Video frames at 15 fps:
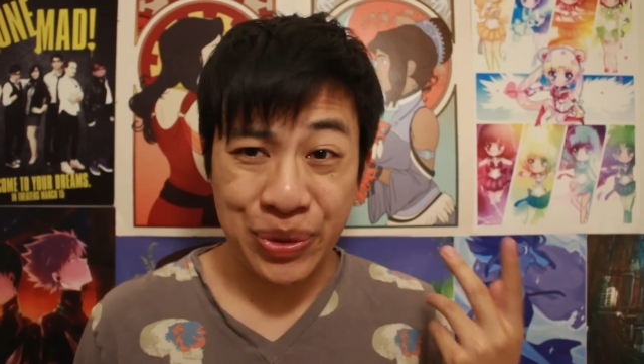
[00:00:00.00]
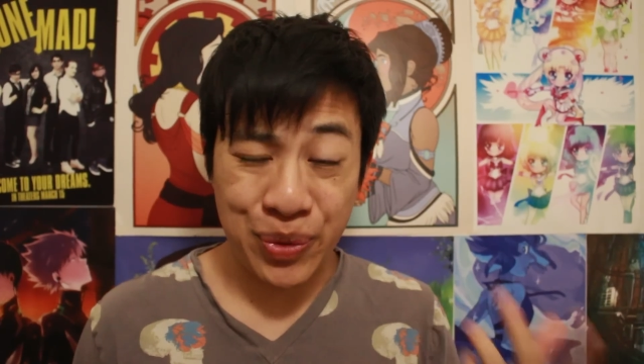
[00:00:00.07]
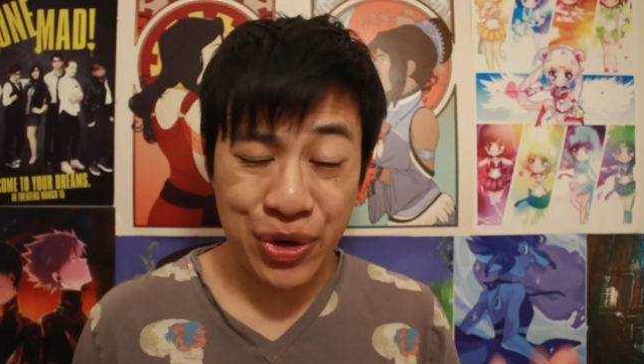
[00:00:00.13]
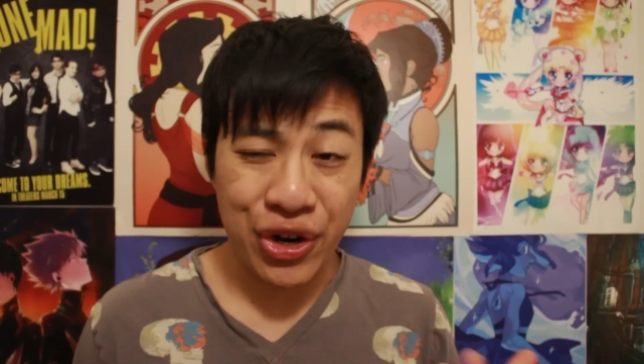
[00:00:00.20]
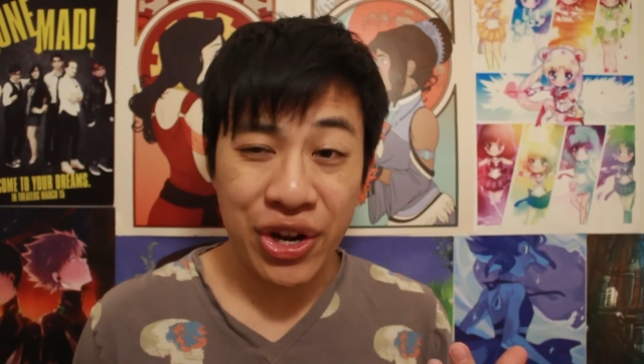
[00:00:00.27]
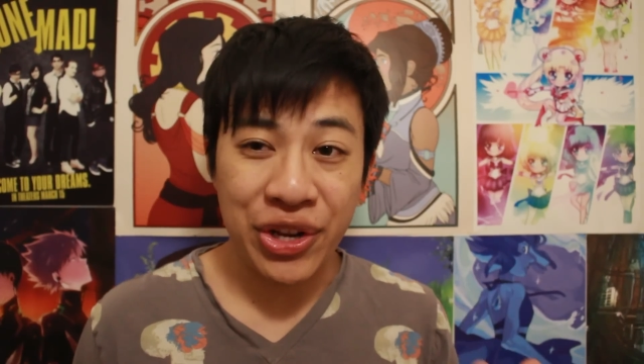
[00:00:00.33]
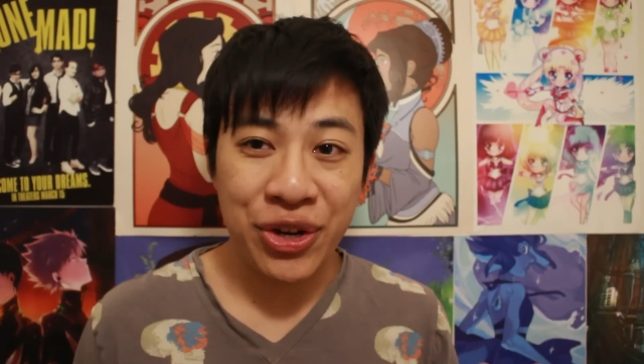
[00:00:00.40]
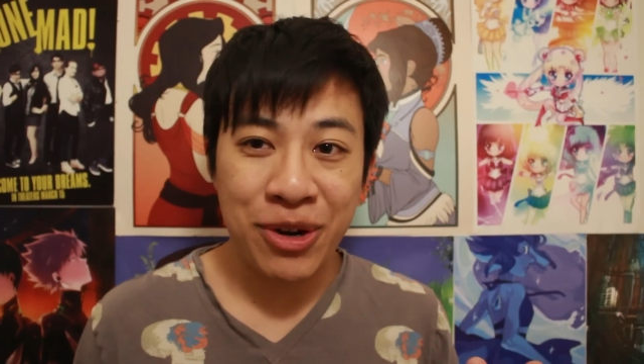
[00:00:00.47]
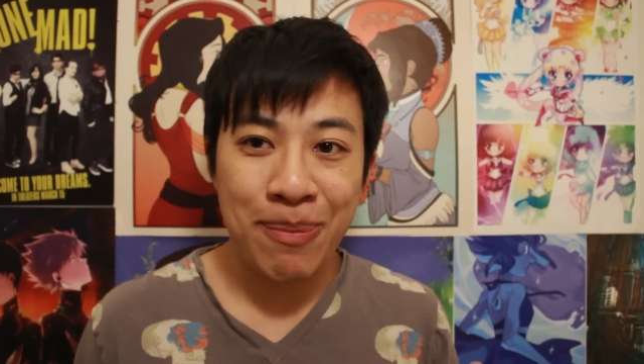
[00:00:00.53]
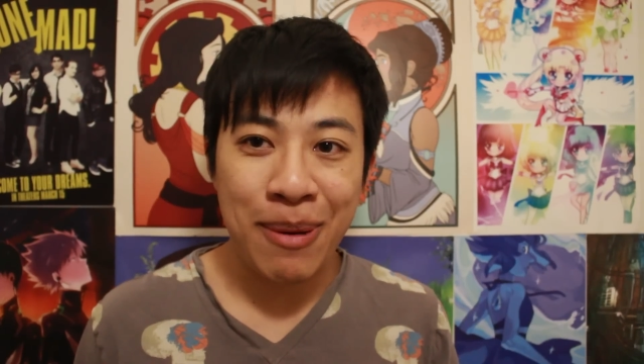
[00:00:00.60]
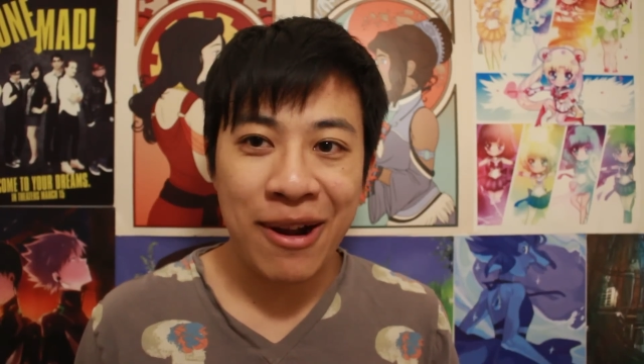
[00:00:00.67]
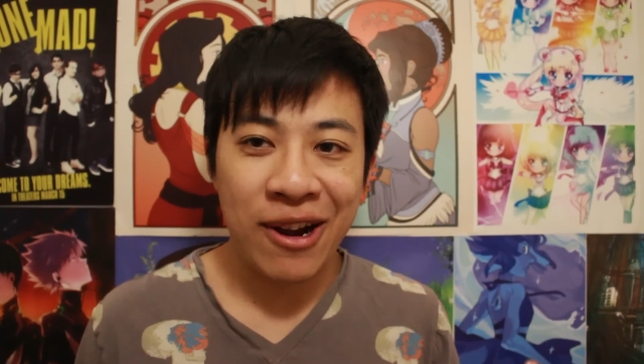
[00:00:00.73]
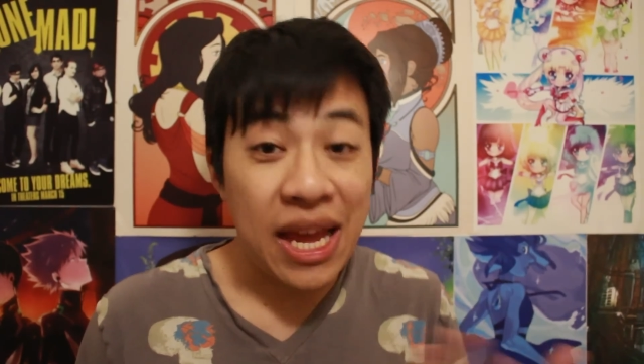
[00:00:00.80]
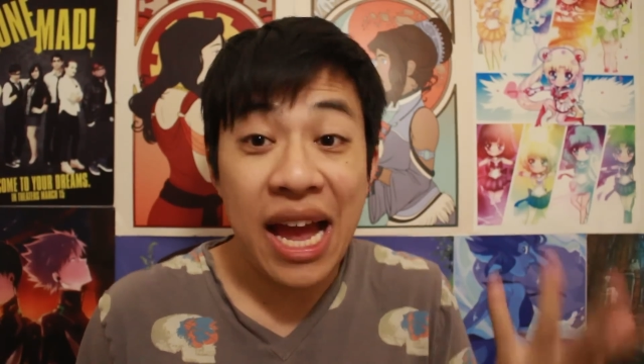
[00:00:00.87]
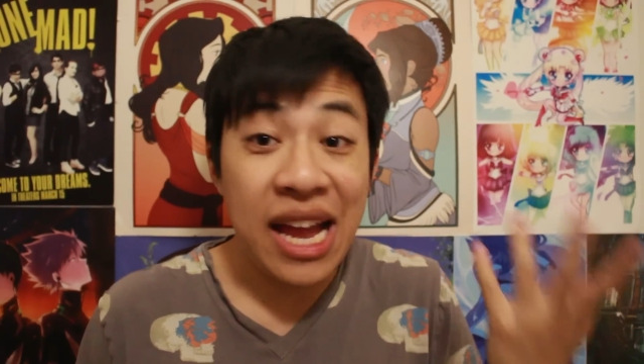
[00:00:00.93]
work on your
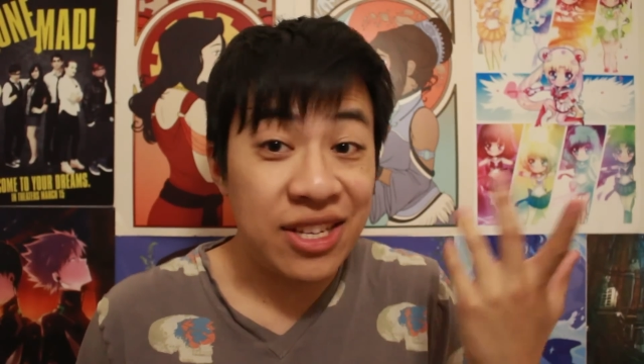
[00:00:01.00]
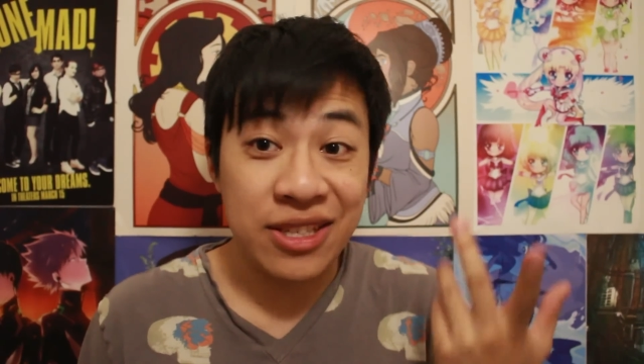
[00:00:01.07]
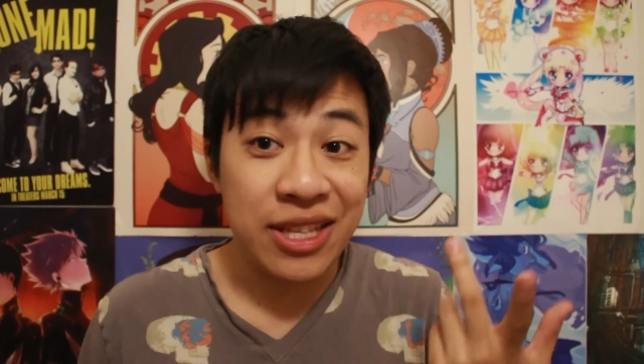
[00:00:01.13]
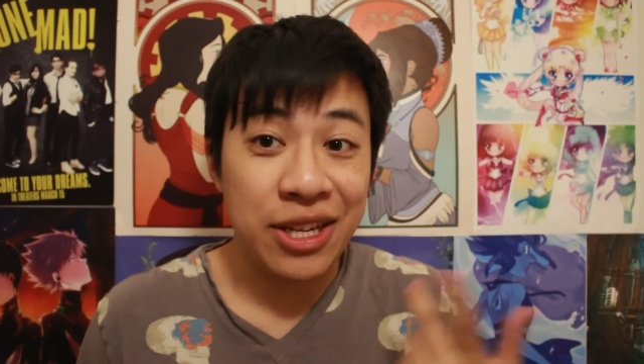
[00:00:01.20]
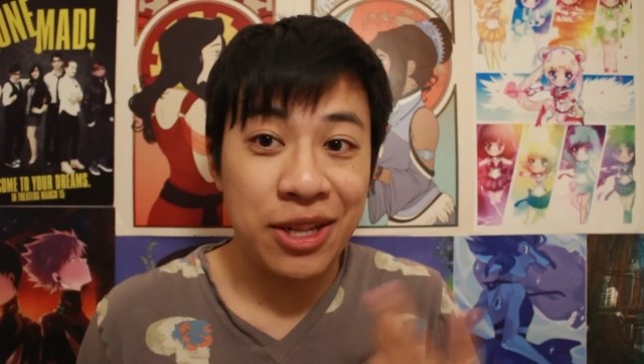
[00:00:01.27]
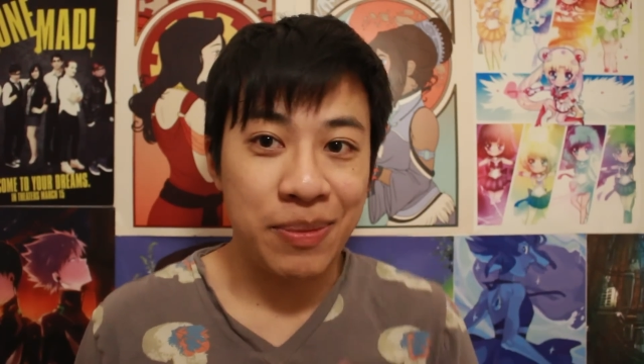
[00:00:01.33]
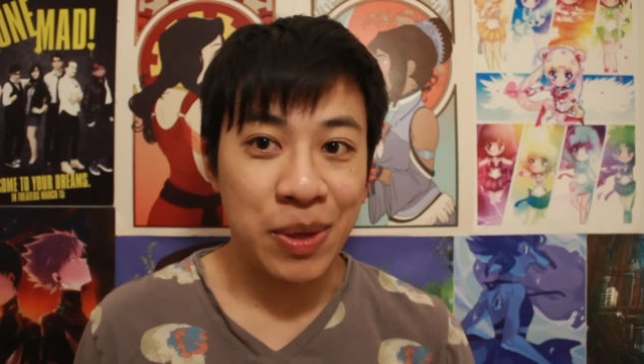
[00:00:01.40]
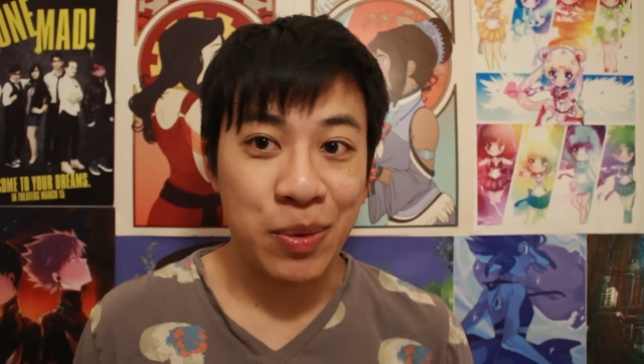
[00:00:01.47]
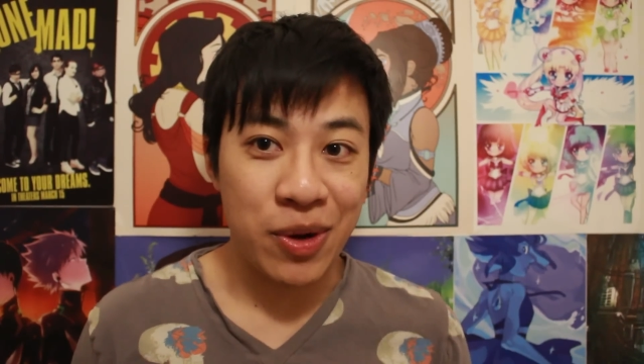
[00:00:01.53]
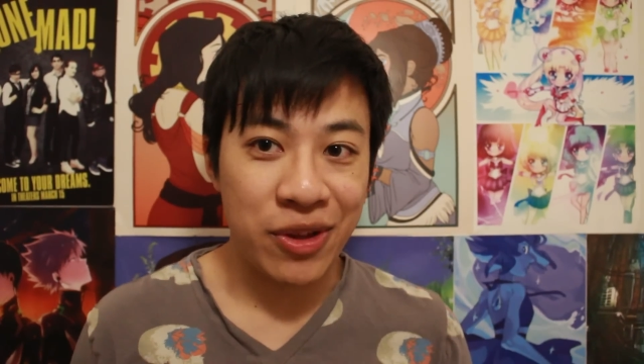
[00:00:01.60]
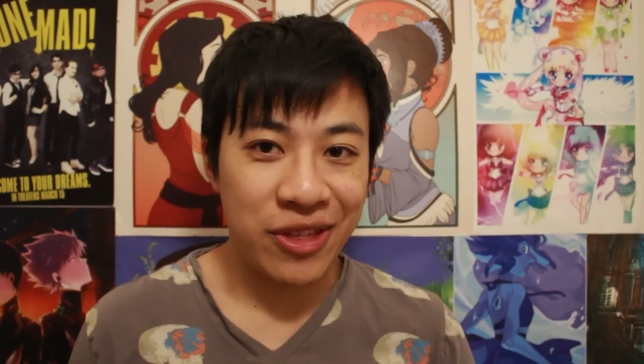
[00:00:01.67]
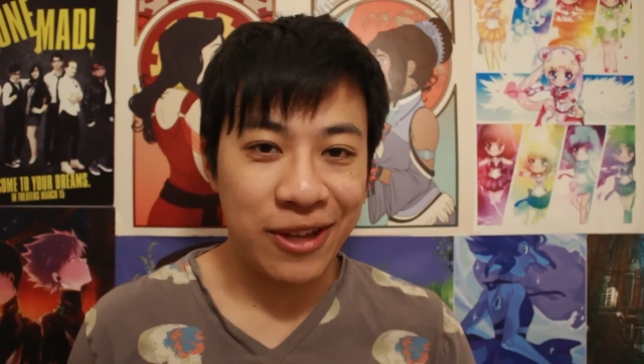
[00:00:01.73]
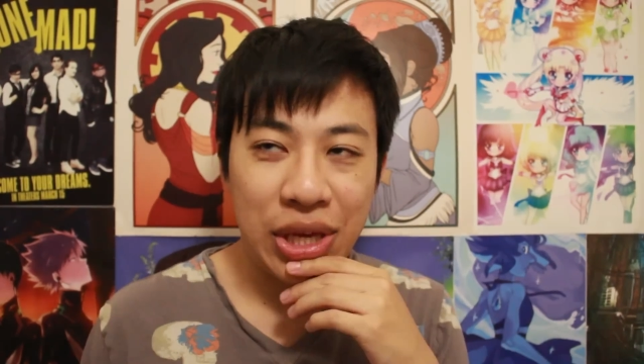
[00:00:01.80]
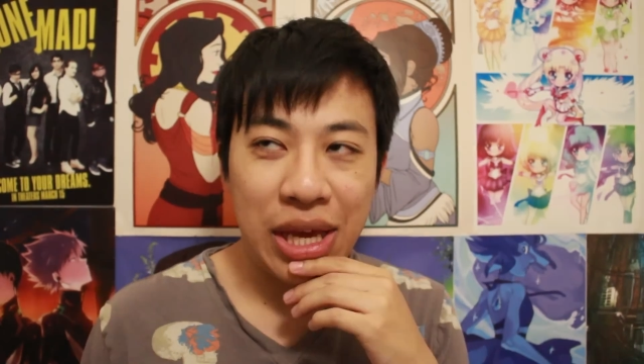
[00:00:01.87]
part, I just think it'll be worth it.